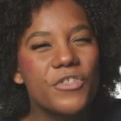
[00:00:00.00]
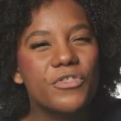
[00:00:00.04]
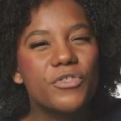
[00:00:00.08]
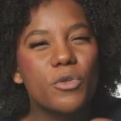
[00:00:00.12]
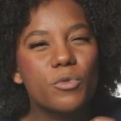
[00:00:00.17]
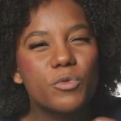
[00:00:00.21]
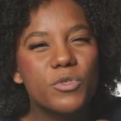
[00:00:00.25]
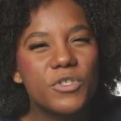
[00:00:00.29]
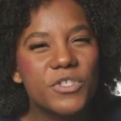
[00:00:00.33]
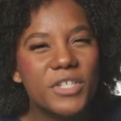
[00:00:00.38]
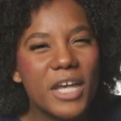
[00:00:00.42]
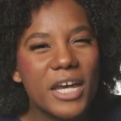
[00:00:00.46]

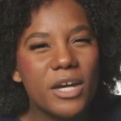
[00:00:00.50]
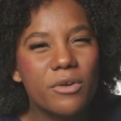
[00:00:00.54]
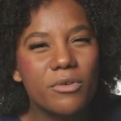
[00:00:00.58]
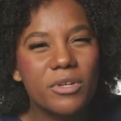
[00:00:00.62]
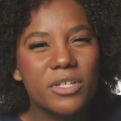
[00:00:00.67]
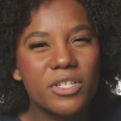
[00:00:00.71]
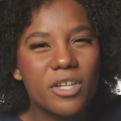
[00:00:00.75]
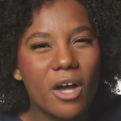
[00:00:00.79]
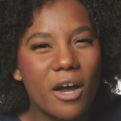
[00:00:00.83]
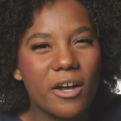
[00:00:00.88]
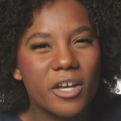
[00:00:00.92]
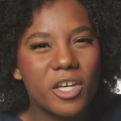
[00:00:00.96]
those
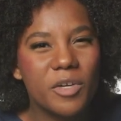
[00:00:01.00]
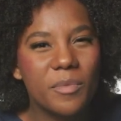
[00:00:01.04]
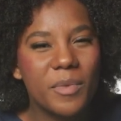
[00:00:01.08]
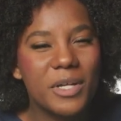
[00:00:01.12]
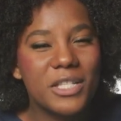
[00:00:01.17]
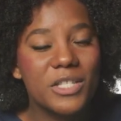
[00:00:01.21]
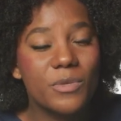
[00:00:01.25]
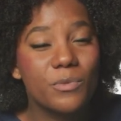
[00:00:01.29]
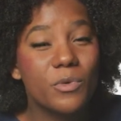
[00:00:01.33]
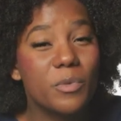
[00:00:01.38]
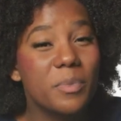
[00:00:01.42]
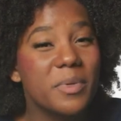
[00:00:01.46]
sacred
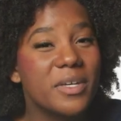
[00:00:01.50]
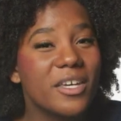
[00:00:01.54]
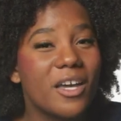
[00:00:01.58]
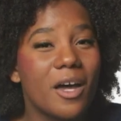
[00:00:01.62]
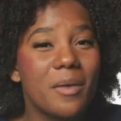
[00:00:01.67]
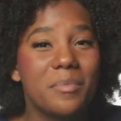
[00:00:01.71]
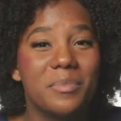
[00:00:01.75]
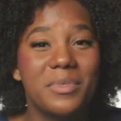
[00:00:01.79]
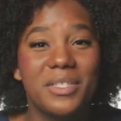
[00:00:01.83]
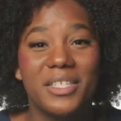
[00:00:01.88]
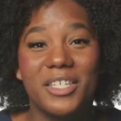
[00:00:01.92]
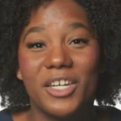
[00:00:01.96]
documents will
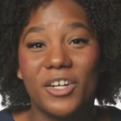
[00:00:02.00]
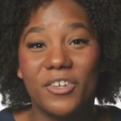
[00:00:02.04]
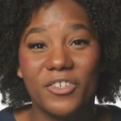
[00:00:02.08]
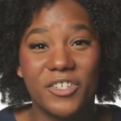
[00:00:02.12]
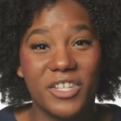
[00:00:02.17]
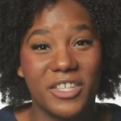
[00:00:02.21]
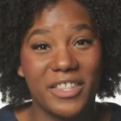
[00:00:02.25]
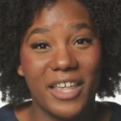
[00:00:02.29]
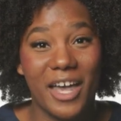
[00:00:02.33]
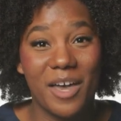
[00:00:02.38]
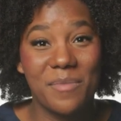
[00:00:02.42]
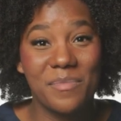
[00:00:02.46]
become dear
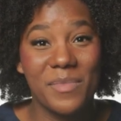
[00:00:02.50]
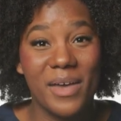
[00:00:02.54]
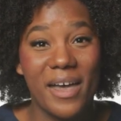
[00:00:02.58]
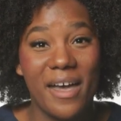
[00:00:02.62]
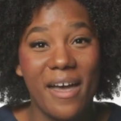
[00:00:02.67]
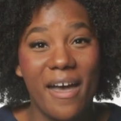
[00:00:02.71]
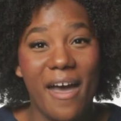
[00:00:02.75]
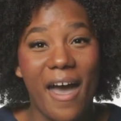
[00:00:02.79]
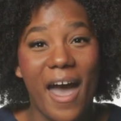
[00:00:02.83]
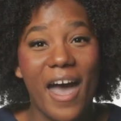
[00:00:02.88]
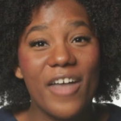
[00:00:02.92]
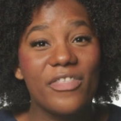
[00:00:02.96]
to them,
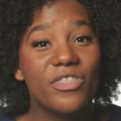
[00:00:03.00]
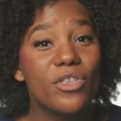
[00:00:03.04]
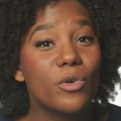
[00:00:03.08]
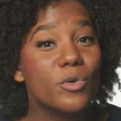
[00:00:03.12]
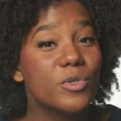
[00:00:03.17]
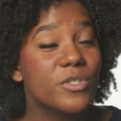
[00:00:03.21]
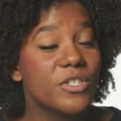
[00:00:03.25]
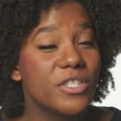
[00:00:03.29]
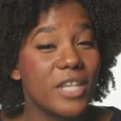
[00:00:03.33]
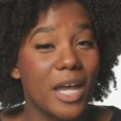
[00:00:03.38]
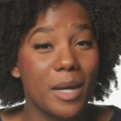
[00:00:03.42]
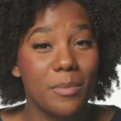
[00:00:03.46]
and
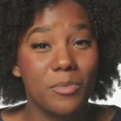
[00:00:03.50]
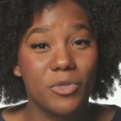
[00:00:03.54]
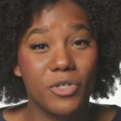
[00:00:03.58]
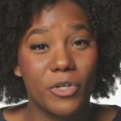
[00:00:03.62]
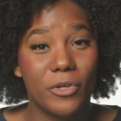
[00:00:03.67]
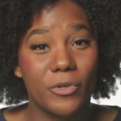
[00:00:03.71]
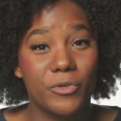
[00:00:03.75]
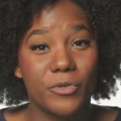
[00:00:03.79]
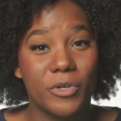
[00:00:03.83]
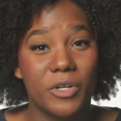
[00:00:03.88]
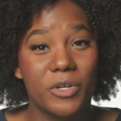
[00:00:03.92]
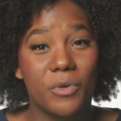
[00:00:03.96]
those same
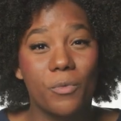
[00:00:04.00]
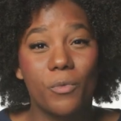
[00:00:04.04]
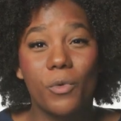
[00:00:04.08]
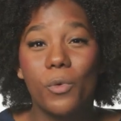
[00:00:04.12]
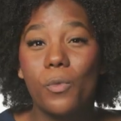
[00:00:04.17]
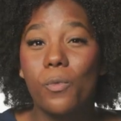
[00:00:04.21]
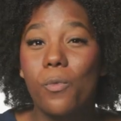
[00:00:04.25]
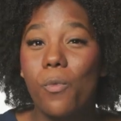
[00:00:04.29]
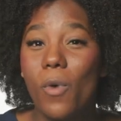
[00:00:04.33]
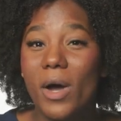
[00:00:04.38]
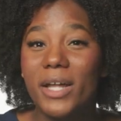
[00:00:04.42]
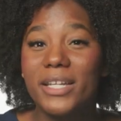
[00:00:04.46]
children
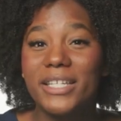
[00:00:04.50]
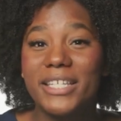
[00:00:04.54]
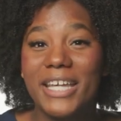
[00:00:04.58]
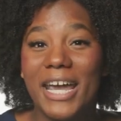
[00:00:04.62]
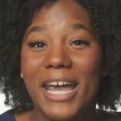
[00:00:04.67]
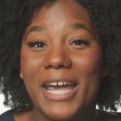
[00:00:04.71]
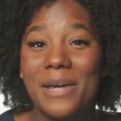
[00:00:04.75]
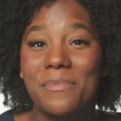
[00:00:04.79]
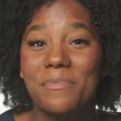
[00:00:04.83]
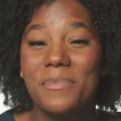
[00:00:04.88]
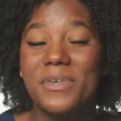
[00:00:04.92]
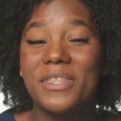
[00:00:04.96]
will one
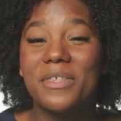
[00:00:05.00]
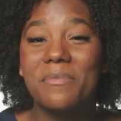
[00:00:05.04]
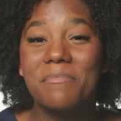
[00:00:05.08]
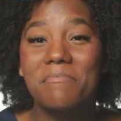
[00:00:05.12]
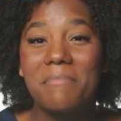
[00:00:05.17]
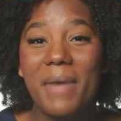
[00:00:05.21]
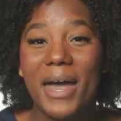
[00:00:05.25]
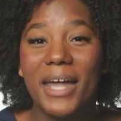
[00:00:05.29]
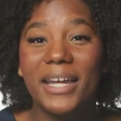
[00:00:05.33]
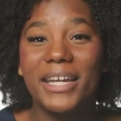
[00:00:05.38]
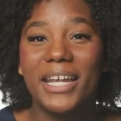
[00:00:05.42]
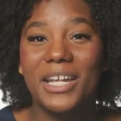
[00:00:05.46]
day be the
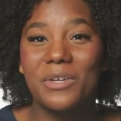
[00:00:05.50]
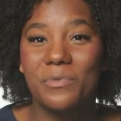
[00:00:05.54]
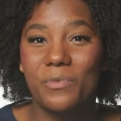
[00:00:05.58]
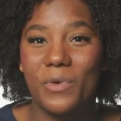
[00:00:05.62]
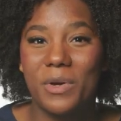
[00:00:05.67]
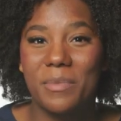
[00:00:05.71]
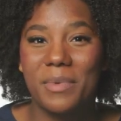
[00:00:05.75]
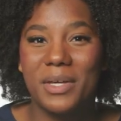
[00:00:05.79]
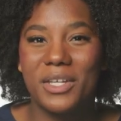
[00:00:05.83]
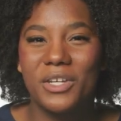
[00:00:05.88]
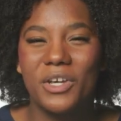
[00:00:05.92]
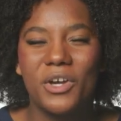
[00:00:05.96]
men and
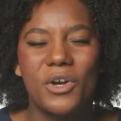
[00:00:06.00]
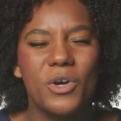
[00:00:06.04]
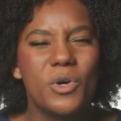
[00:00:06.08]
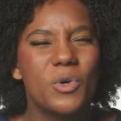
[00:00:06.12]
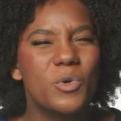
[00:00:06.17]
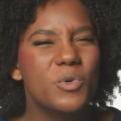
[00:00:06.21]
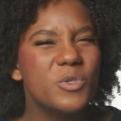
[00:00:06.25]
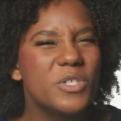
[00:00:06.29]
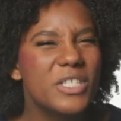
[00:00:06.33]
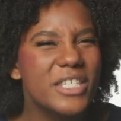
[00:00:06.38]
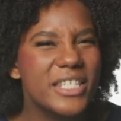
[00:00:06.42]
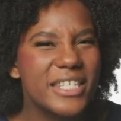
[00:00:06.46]
women
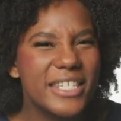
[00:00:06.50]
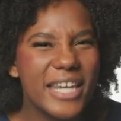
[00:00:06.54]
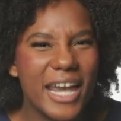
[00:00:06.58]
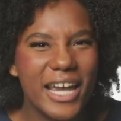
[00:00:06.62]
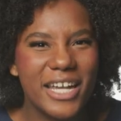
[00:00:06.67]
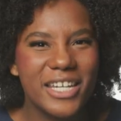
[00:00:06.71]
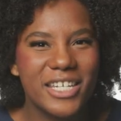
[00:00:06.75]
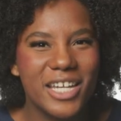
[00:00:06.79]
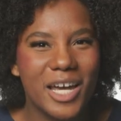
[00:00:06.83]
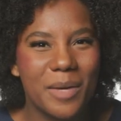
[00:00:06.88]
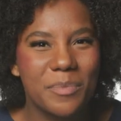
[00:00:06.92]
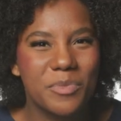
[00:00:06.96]
who
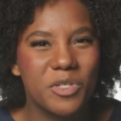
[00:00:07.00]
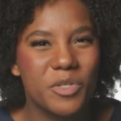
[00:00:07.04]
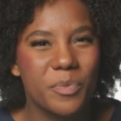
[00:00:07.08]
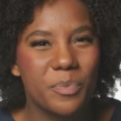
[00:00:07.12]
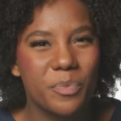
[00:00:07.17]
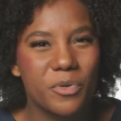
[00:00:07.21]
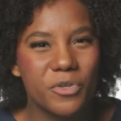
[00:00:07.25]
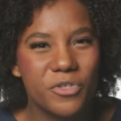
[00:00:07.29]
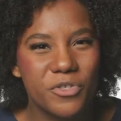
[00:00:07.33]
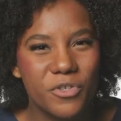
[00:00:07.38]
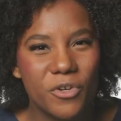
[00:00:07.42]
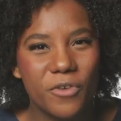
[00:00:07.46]
stand up to
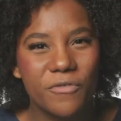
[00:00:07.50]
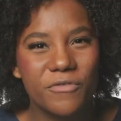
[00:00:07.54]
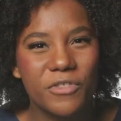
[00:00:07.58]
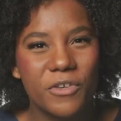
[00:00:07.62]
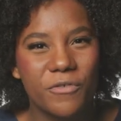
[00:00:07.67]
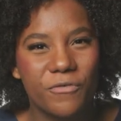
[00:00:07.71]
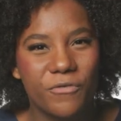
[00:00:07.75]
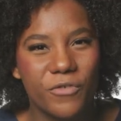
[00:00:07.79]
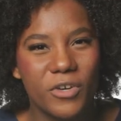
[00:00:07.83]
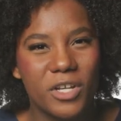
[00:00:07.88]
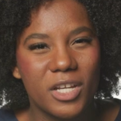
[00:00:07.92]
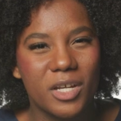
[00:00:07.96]
preserve
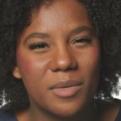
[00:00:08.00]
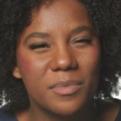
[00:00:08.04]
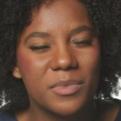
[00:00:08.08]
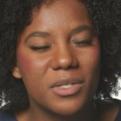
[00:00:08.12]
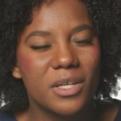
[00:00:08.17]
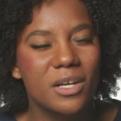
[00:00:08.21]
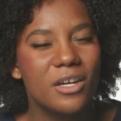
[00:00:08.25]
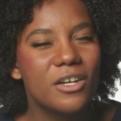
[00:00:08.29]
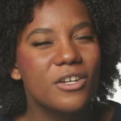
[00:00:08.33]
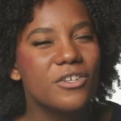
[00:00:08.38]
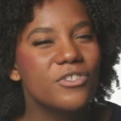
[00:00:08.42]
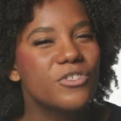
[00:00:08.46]
the
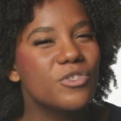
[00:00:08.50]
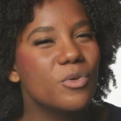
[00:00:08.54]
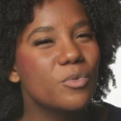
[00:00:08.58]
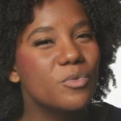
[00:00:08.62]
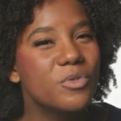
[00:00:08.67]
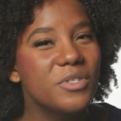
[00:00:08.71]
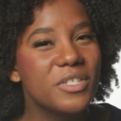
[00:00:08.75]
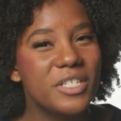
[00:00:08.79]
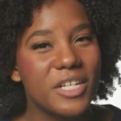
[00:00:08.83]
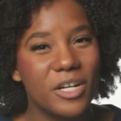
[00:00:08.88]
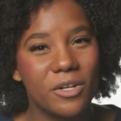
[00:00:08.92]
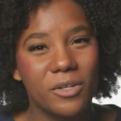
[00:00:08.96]
freedoms so
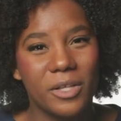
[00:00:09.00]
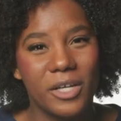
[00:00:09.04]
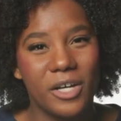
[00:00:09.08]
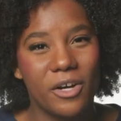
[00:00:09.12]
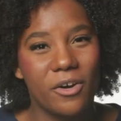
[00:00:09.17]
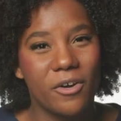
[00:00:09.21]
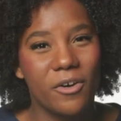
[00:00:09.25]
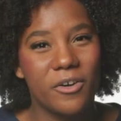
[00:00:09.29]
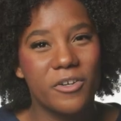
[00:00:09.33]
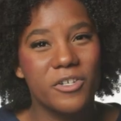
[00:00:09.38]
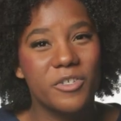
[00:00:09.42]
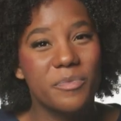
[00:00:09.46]
dearly
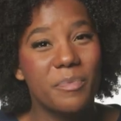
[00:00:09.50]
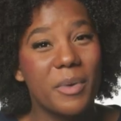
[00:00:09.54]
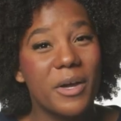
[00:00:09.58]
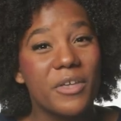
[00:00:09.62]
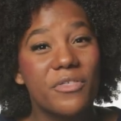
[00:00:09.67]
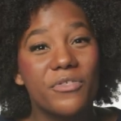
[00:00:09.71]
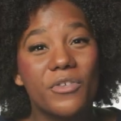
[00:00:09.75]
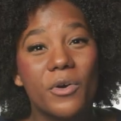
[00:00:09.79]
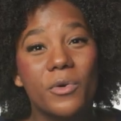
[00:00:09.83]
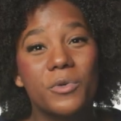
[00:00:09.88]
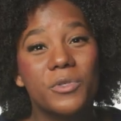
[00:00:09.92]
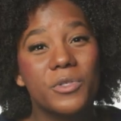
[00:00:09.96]
earned by
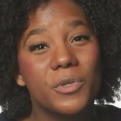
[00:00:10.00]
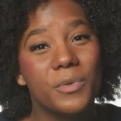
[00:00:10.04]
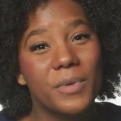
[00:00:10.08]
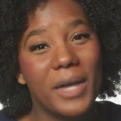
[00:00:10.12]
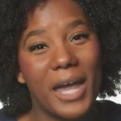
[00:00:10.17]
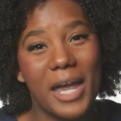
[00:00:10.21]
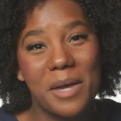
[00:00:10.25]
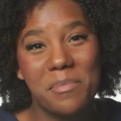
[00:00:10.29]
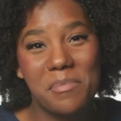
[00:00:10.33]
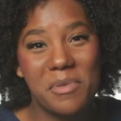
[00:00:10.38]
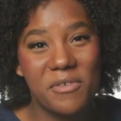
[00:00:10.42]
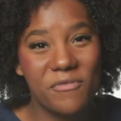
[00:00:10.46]
those who
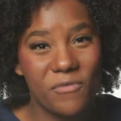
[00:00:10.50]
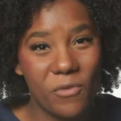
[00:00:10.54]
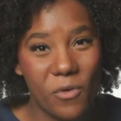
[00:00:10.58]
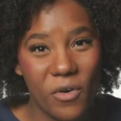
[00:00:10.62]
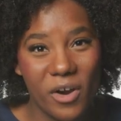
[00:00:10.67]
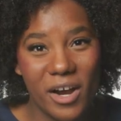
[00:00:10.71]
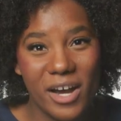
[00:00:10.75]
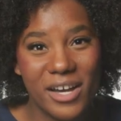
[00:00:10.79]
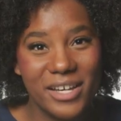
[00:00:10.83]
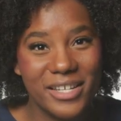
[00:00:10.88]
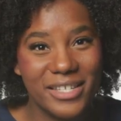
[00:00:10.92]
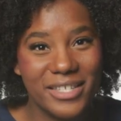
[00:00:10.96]
came
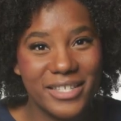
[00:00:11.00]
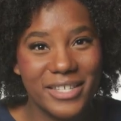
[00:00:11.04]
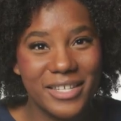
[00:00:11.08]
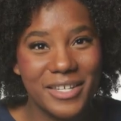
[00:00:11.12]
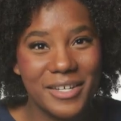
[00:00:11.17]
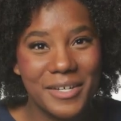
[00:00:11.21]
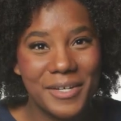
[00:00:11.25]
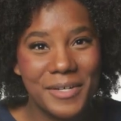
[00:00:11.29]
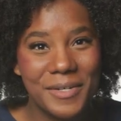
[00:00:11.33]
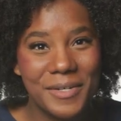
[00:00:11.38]
before us.